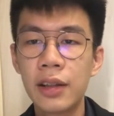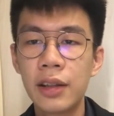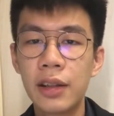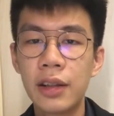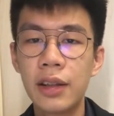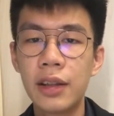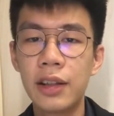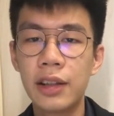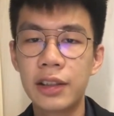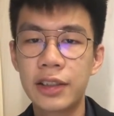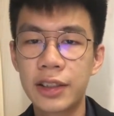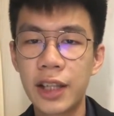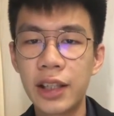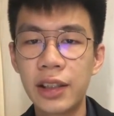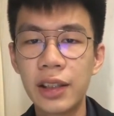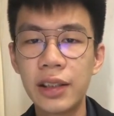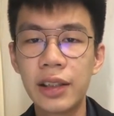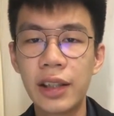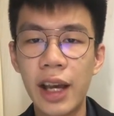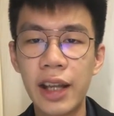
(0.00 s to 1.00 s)
It
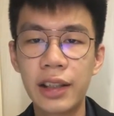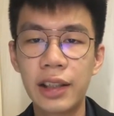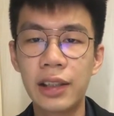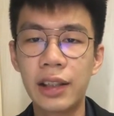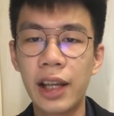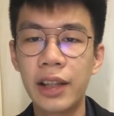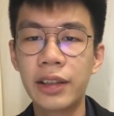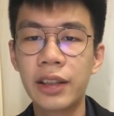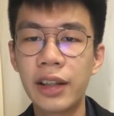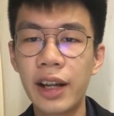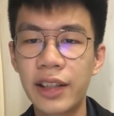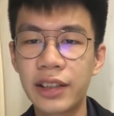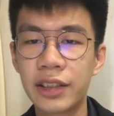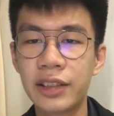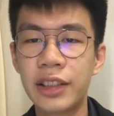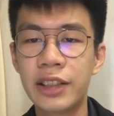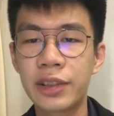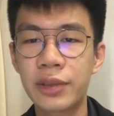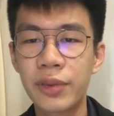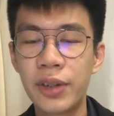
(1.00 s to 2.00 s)
stated that a lender has a
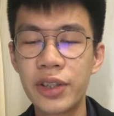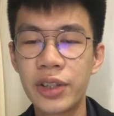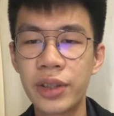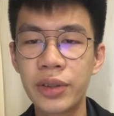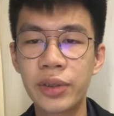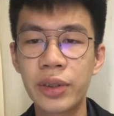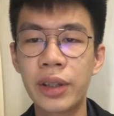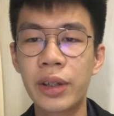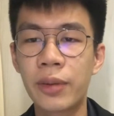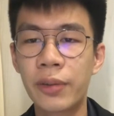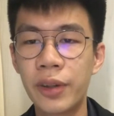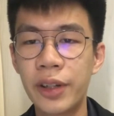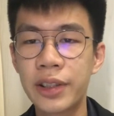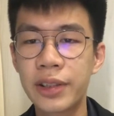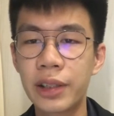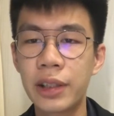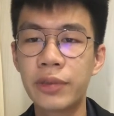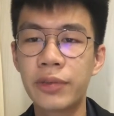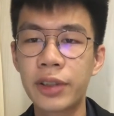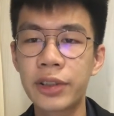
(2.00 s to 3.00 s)
discretion to increase
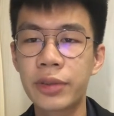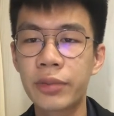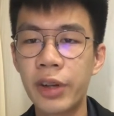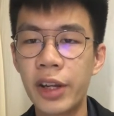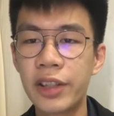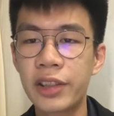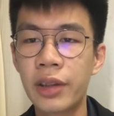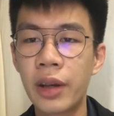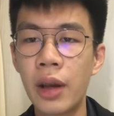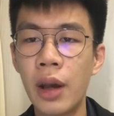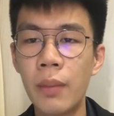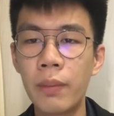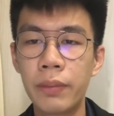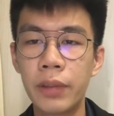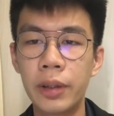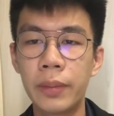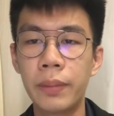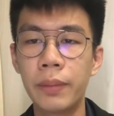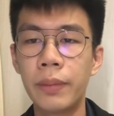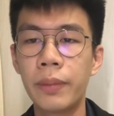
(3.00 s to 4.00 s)
interest rates
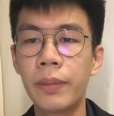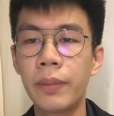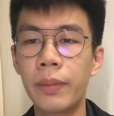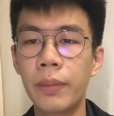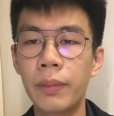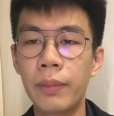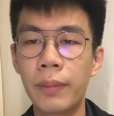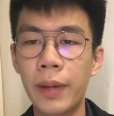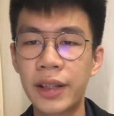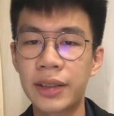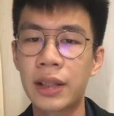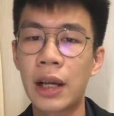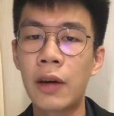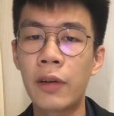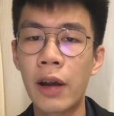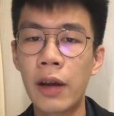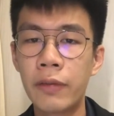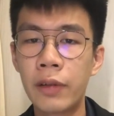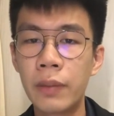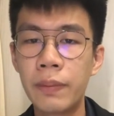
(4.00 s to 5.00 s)
but must
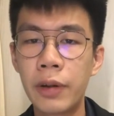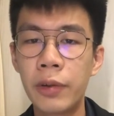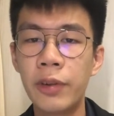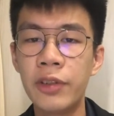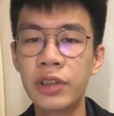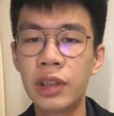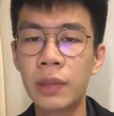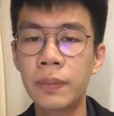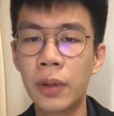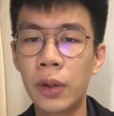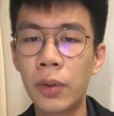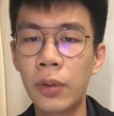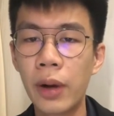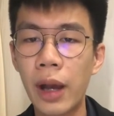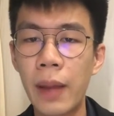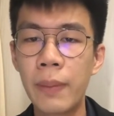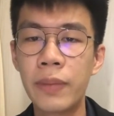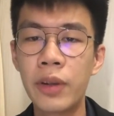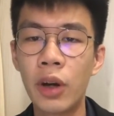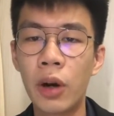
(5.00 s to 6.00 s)
however be reasonable
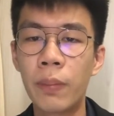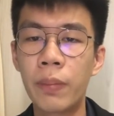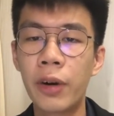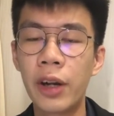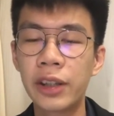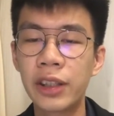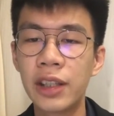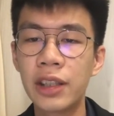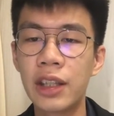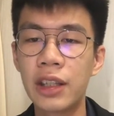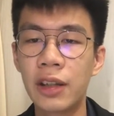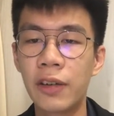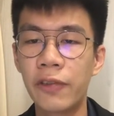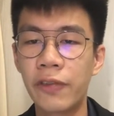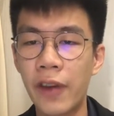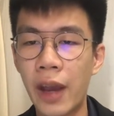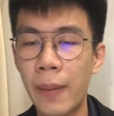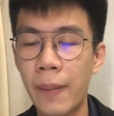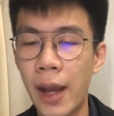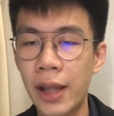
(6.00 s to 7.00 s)
and be operated in a
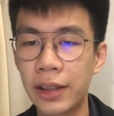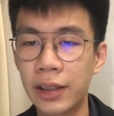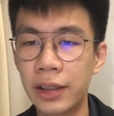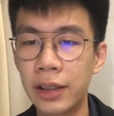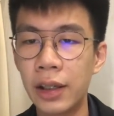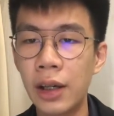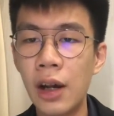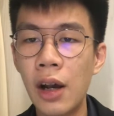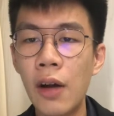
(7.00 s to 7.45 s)
fair manner.